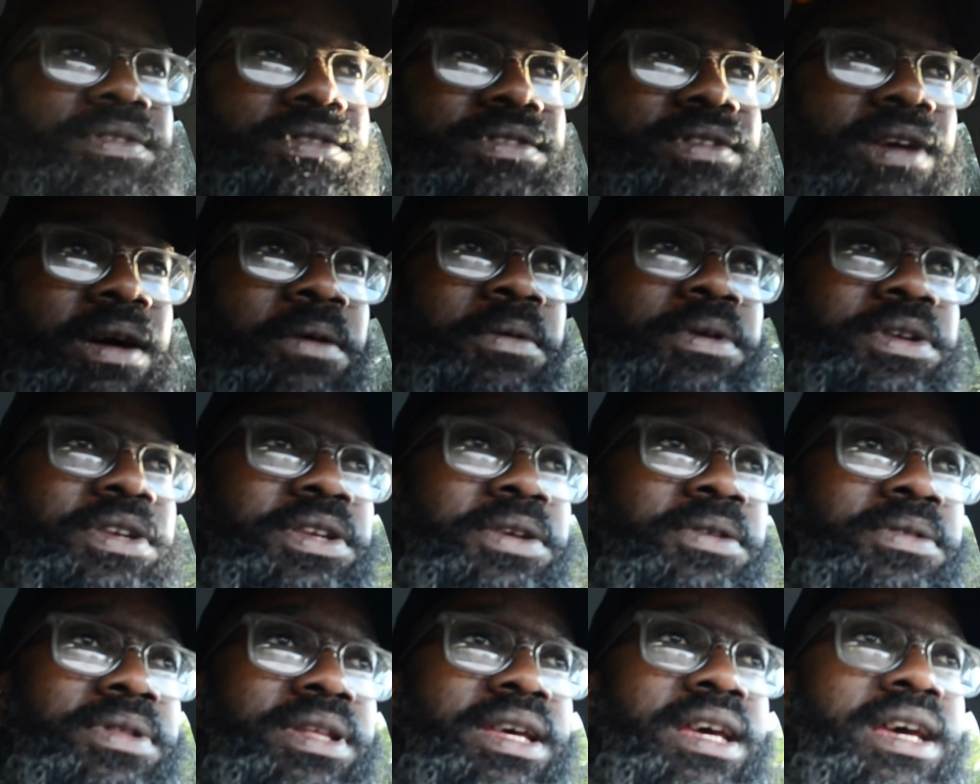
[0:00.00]
So I would
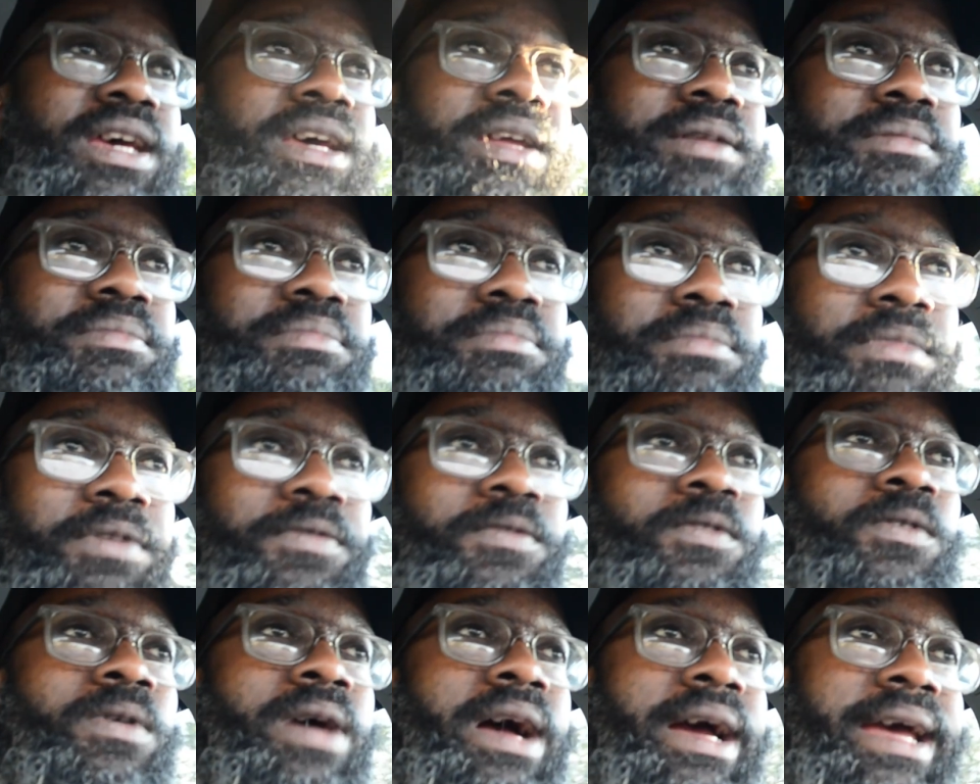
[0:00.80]
do that
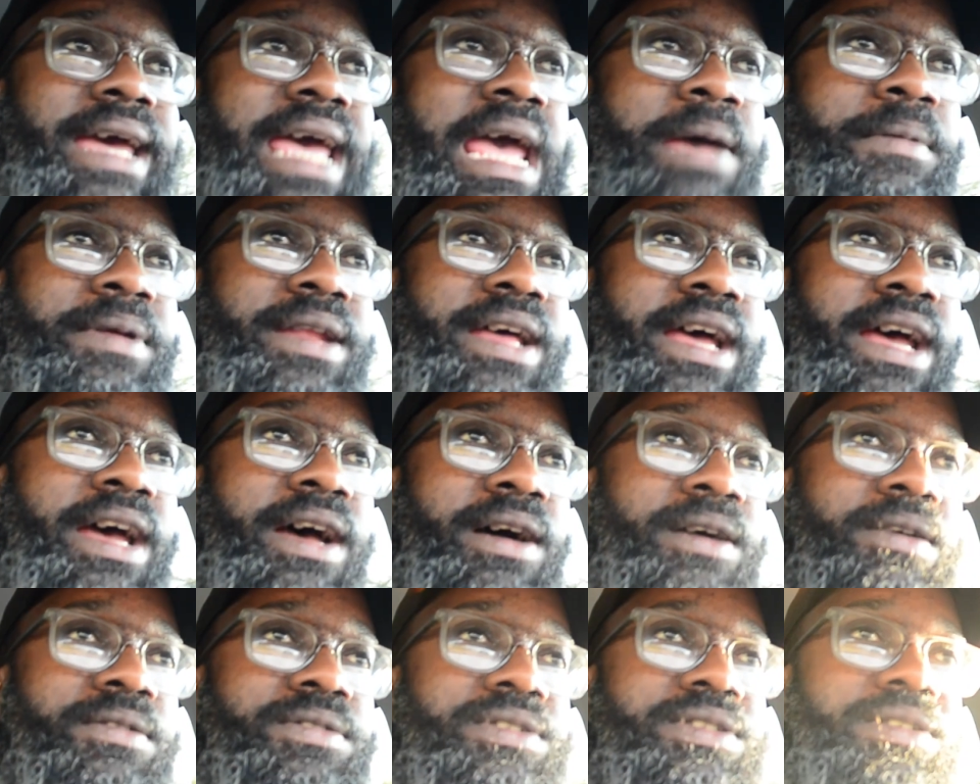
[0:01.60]
before I came in the
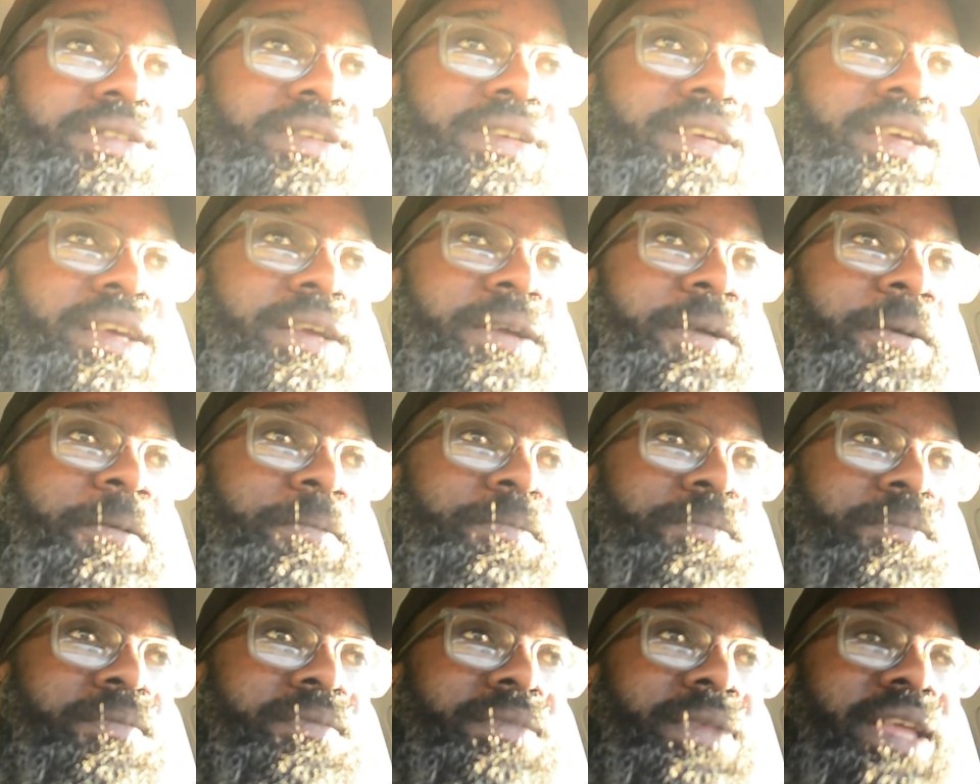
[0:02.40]
house
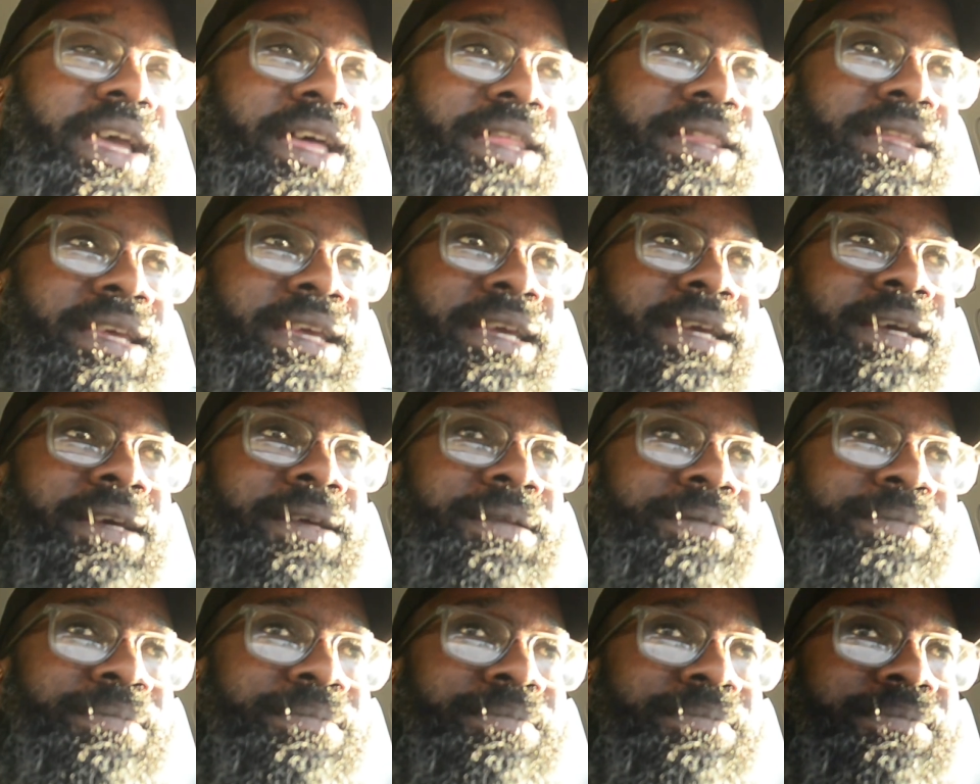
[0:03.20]
and
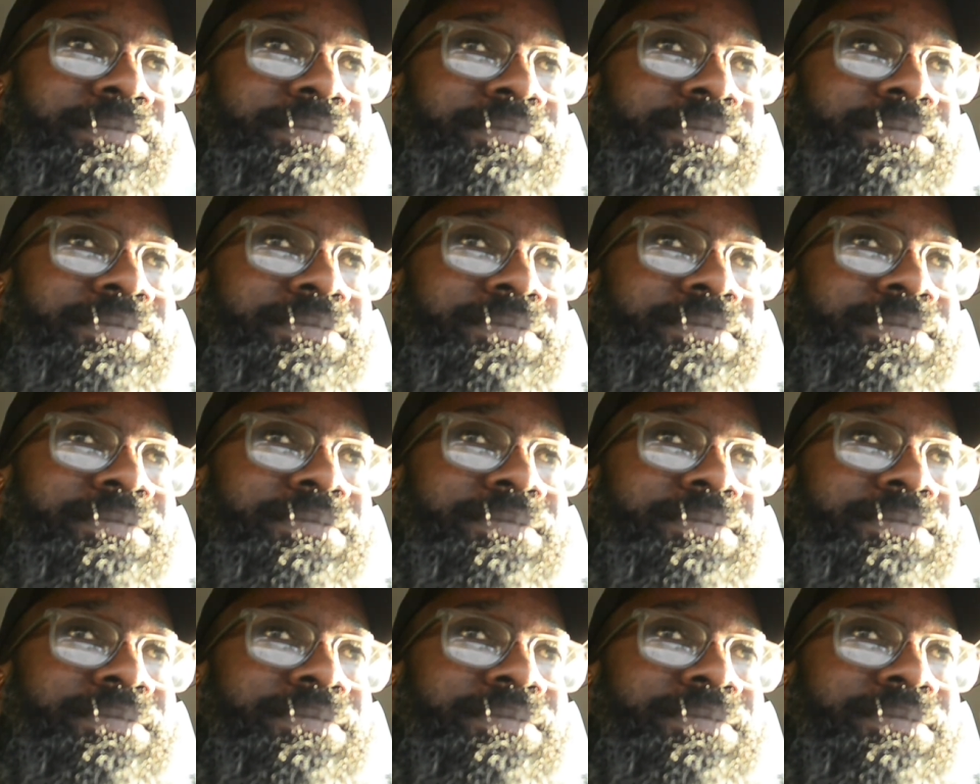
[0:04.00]
then